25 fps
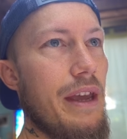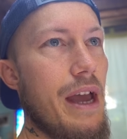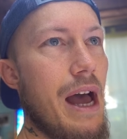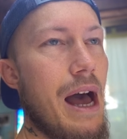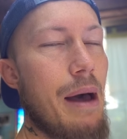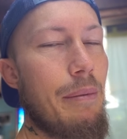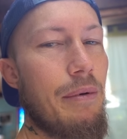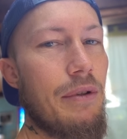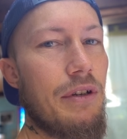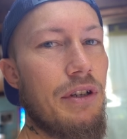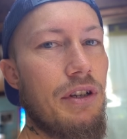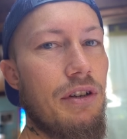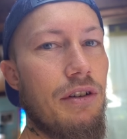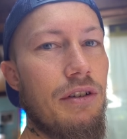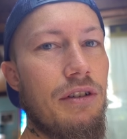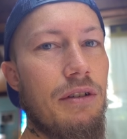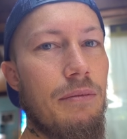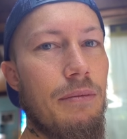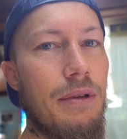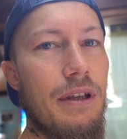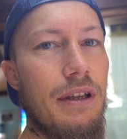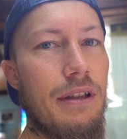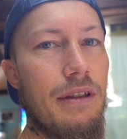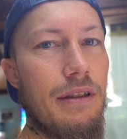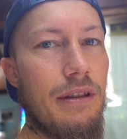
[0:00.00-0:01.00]
the aperture to
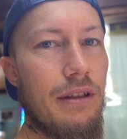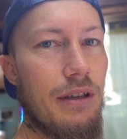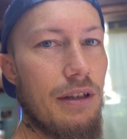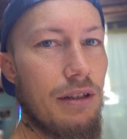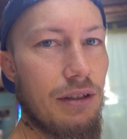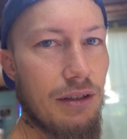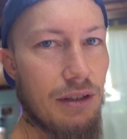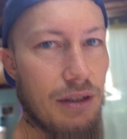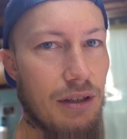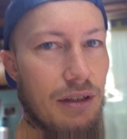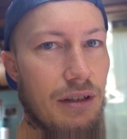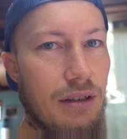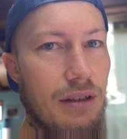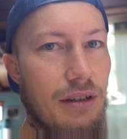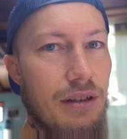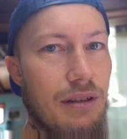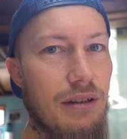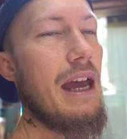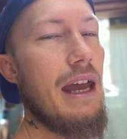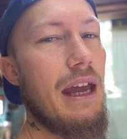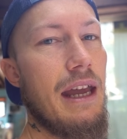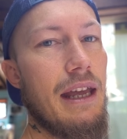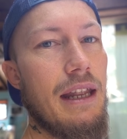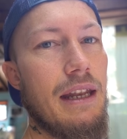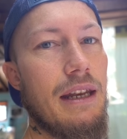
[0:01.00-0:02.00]
be this,
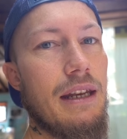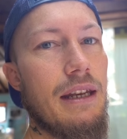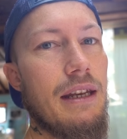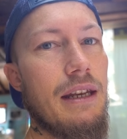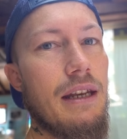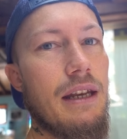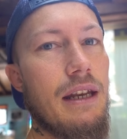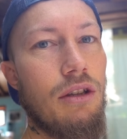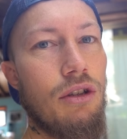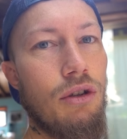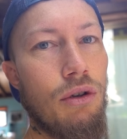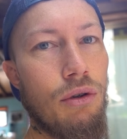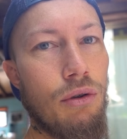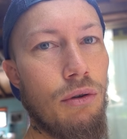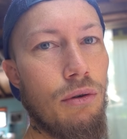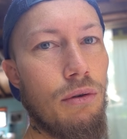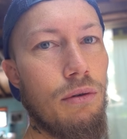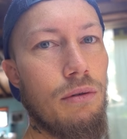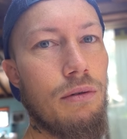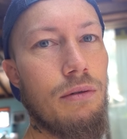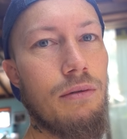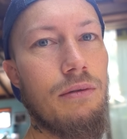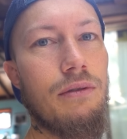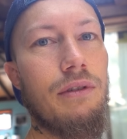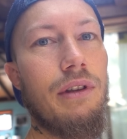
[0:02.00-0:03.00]
and
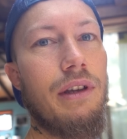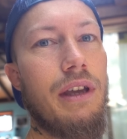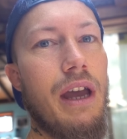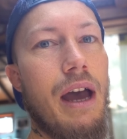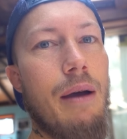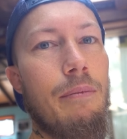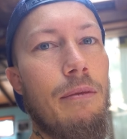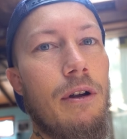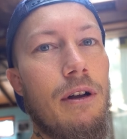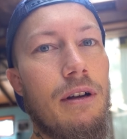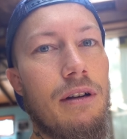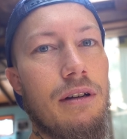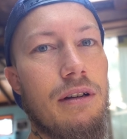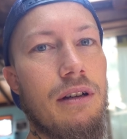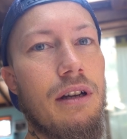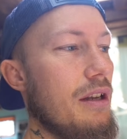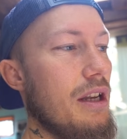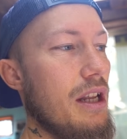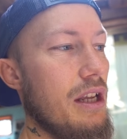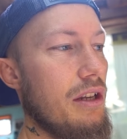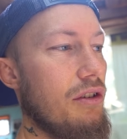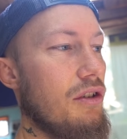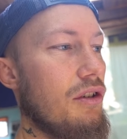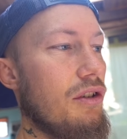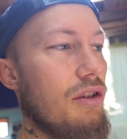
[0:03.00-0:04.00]
you, the camera,
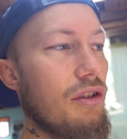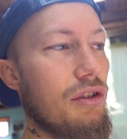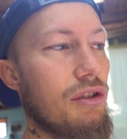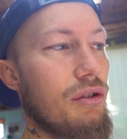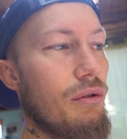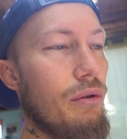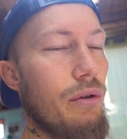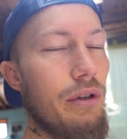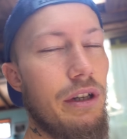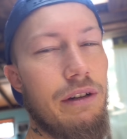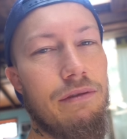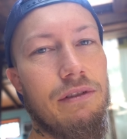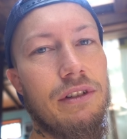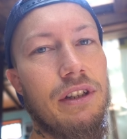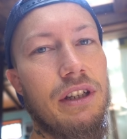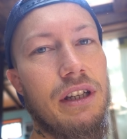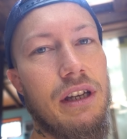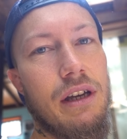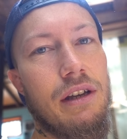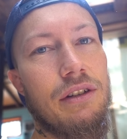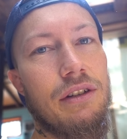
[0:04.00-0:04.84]
need to just sort everything